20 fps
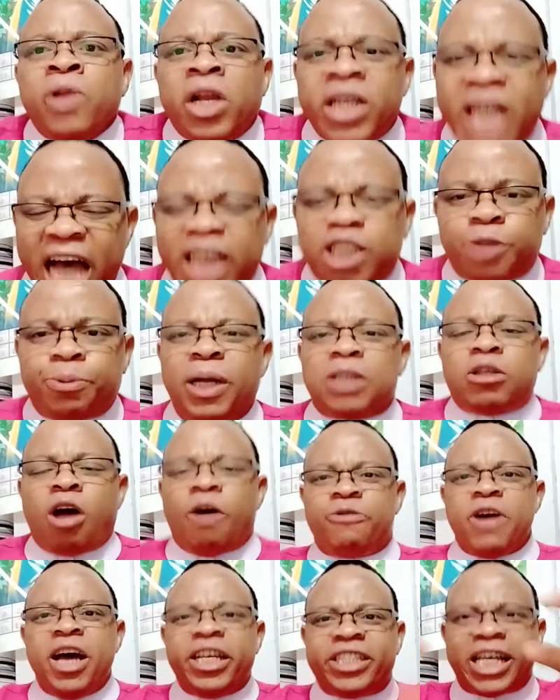That spirit
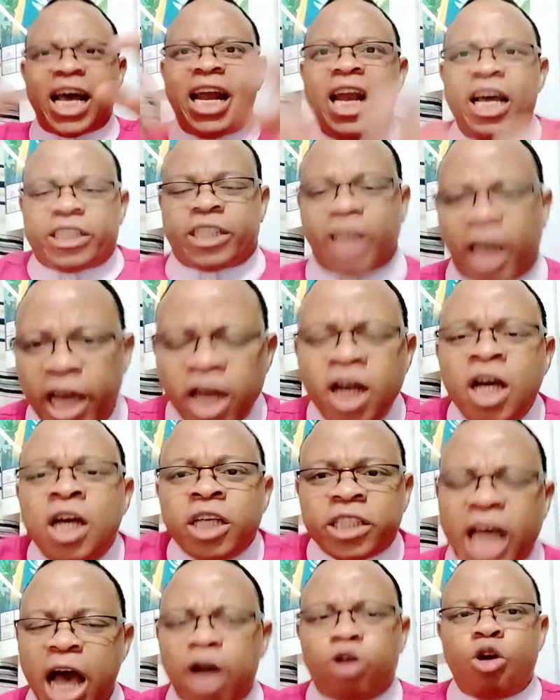of excellency
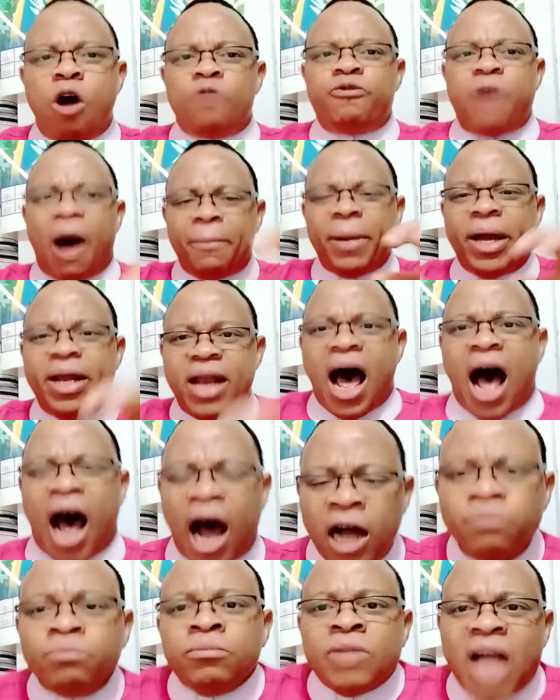take over me
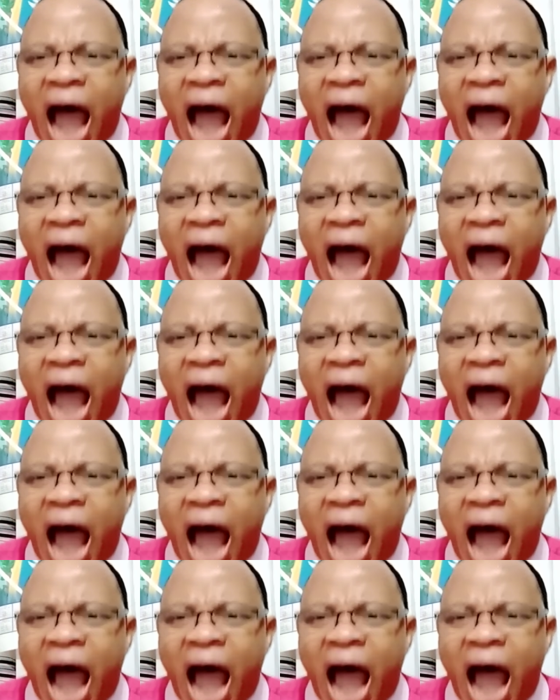now.